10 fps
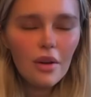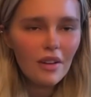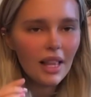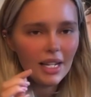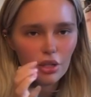I don't know
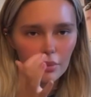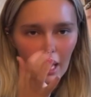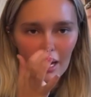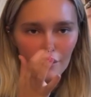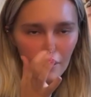if I'll end
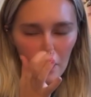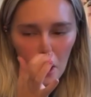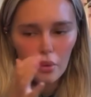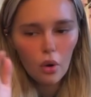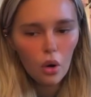up getting a
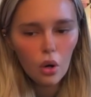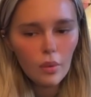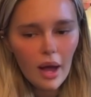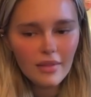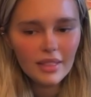photo or